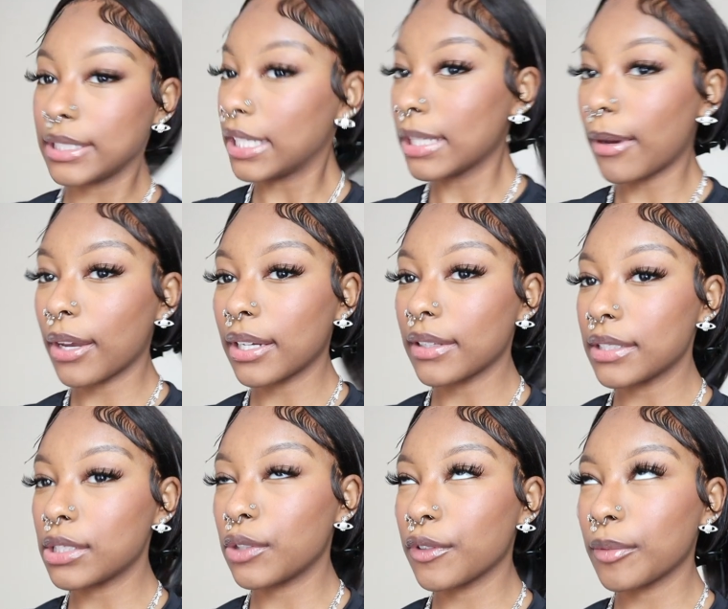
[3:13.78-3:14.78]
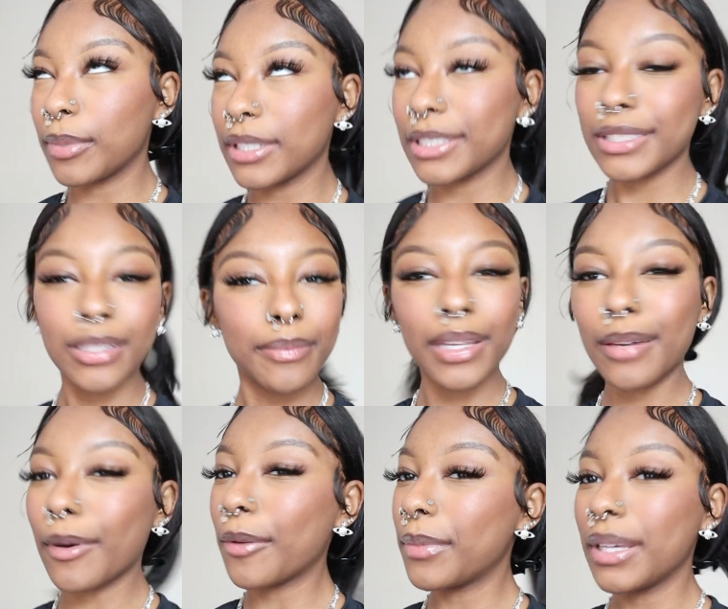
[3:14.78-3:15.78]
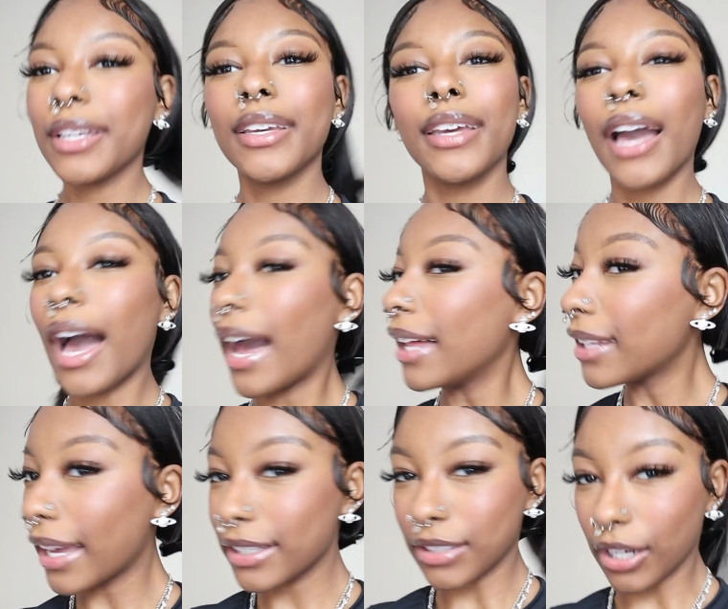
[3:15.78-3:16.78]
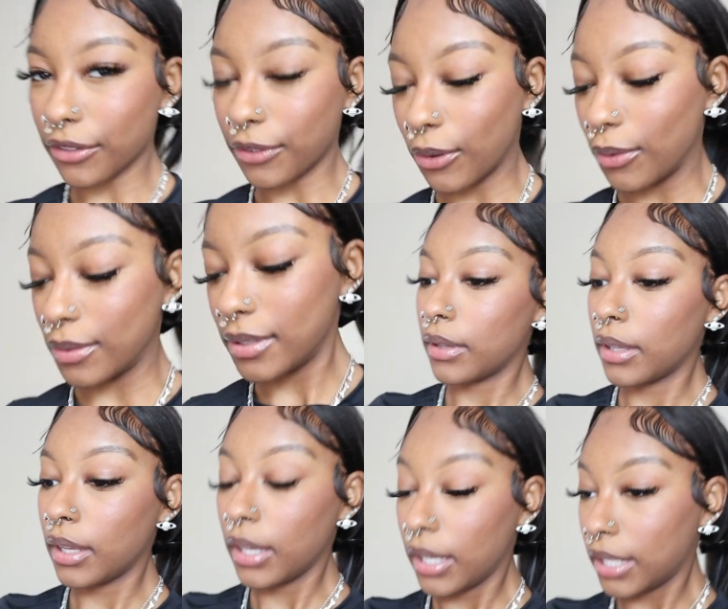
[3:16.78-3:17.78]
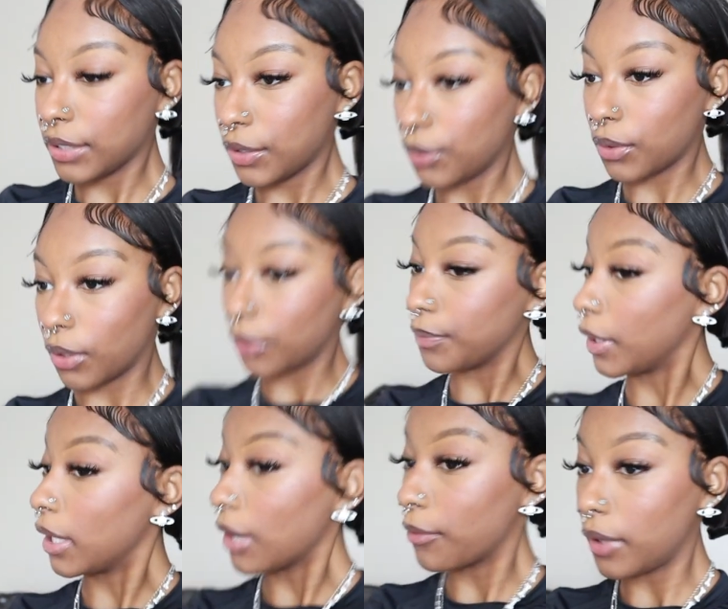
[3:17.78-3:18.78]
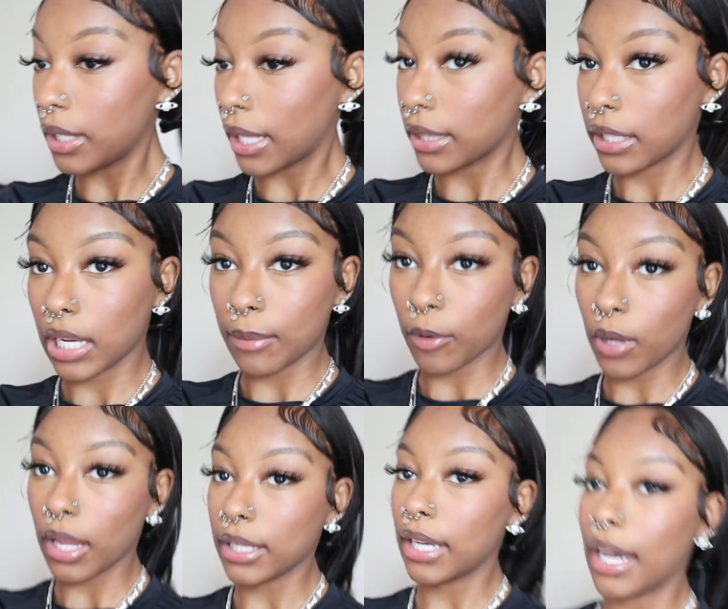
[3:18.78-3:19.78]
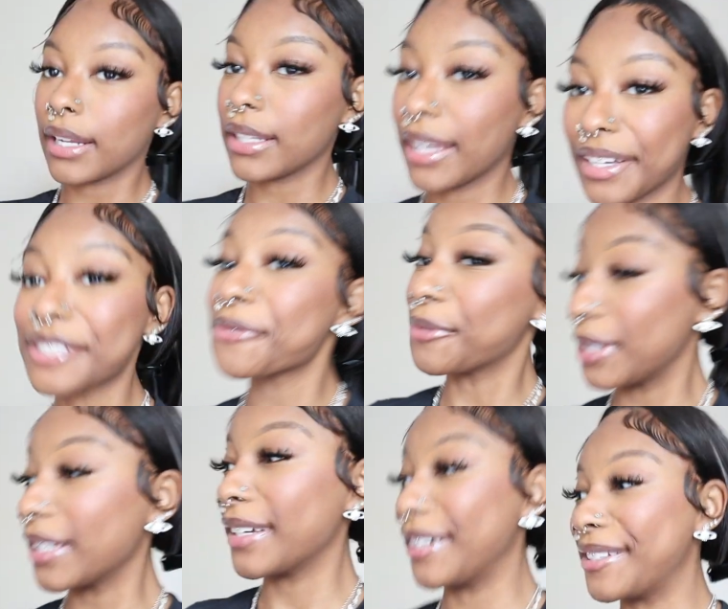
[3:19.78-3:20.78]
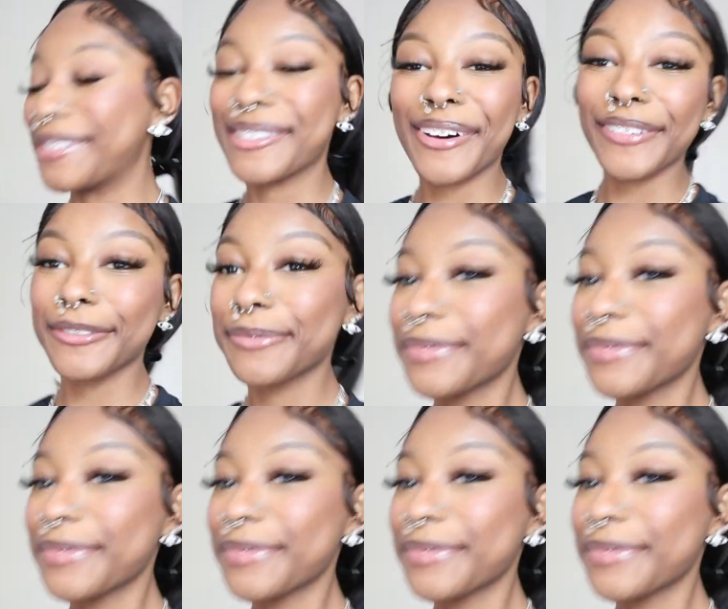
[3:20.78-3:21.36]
thinking about getting the silver, but just something about me, I like dark phones. It's cute though, and I really like the camera quality on it. Like it's really good, so